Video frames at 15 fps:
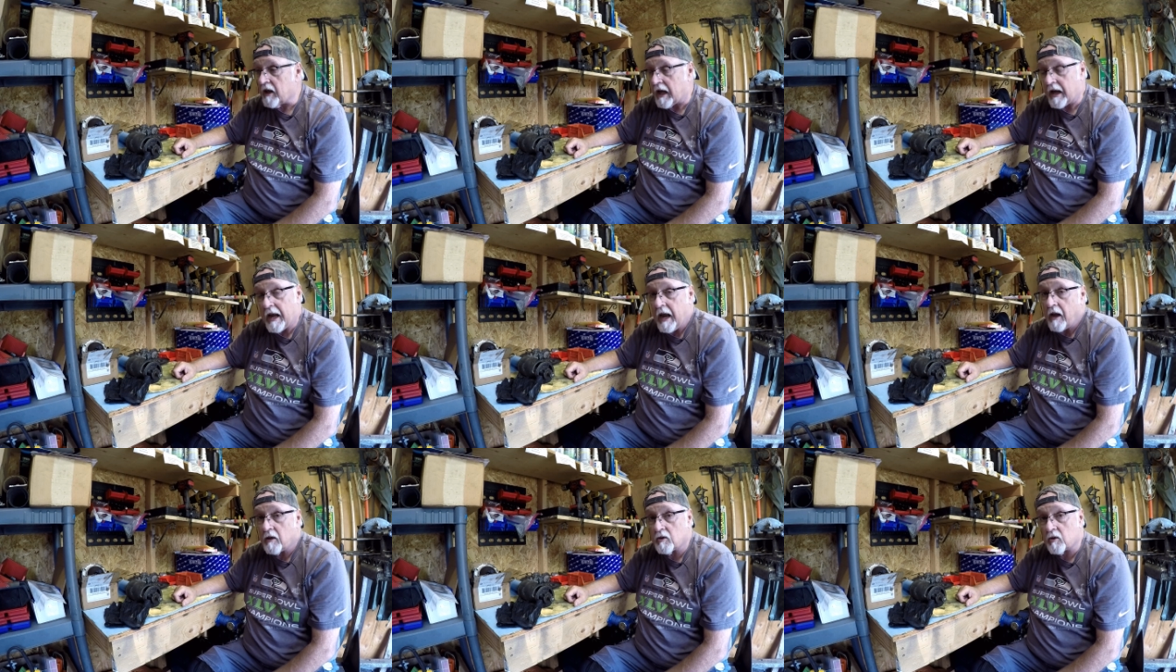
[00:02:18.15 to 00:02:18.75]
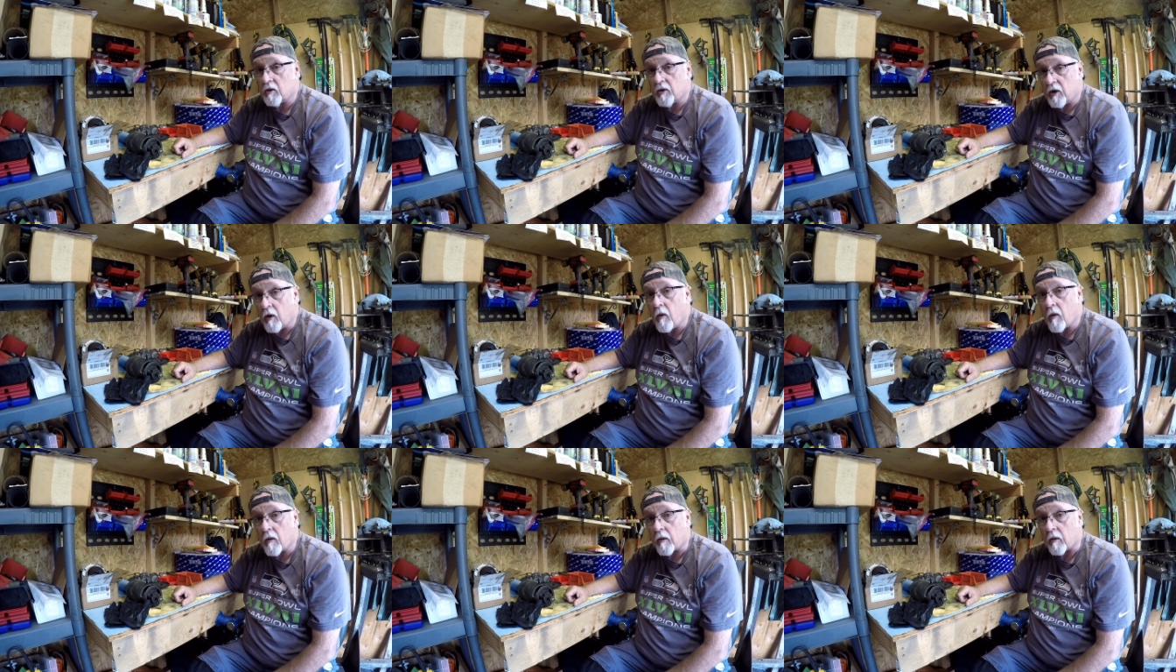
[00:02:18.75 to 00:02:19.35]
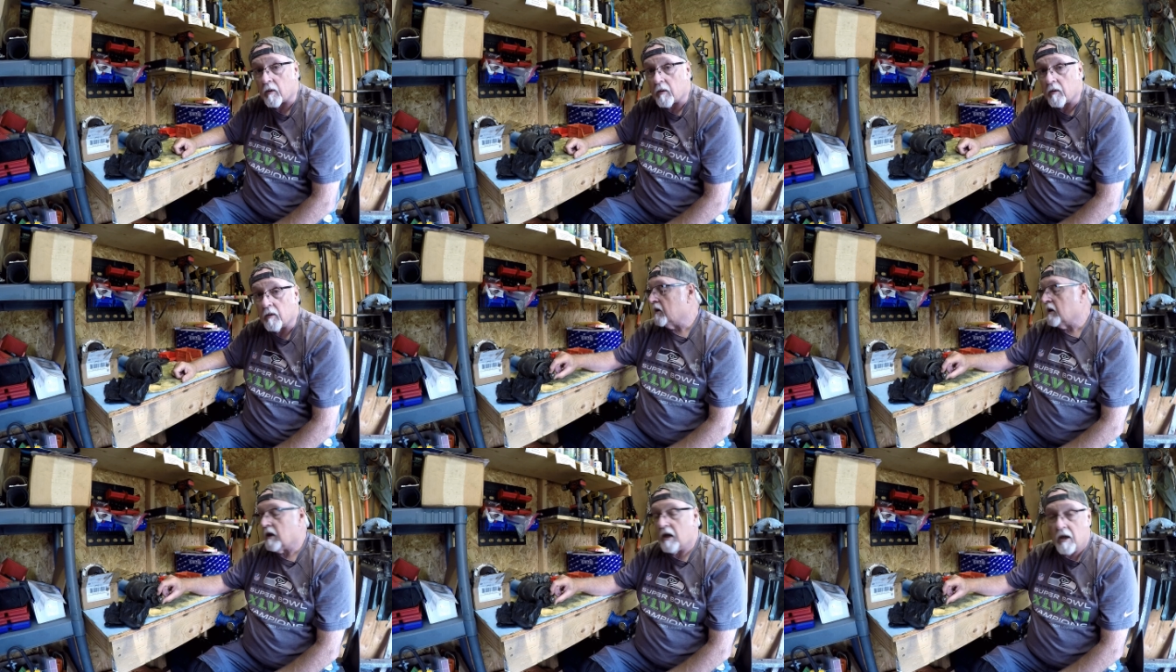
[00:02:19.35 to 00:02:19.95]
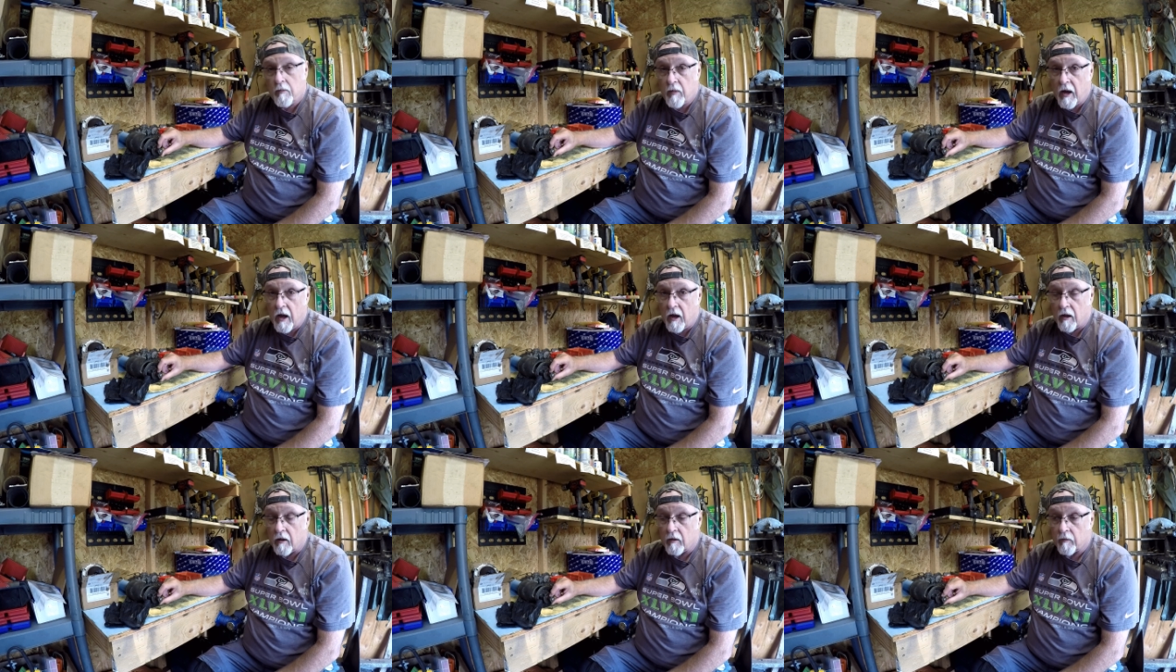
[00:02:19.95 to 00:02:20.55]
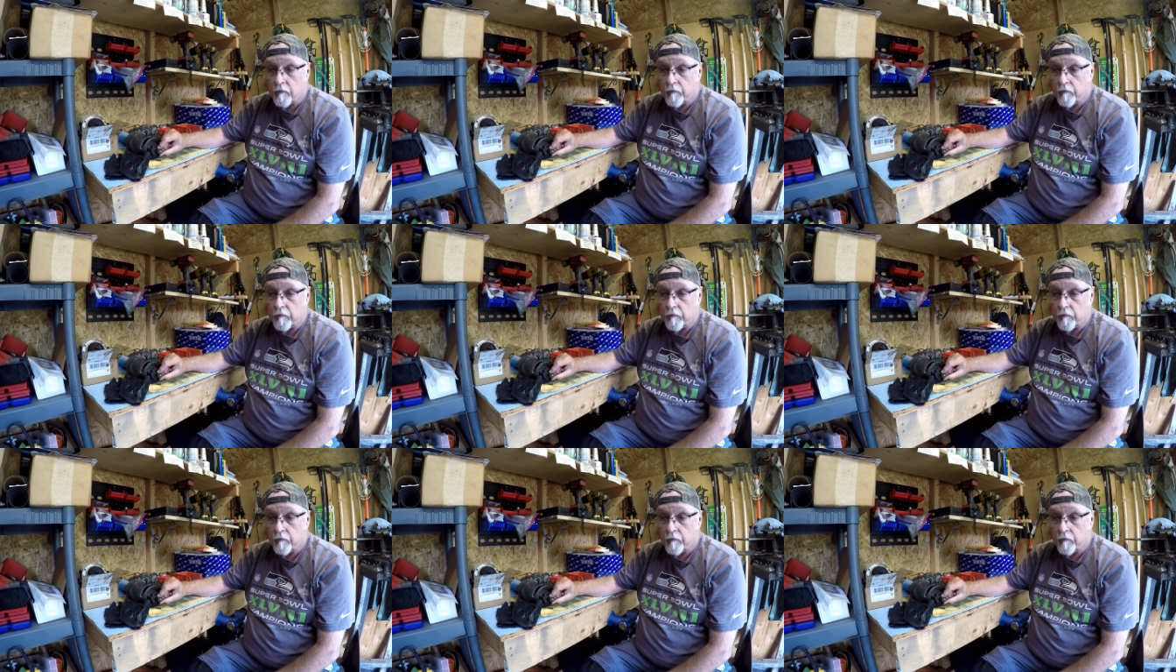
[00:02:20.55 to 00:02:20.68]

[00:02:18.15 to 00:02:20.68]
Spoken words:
they canceled the order. eBay,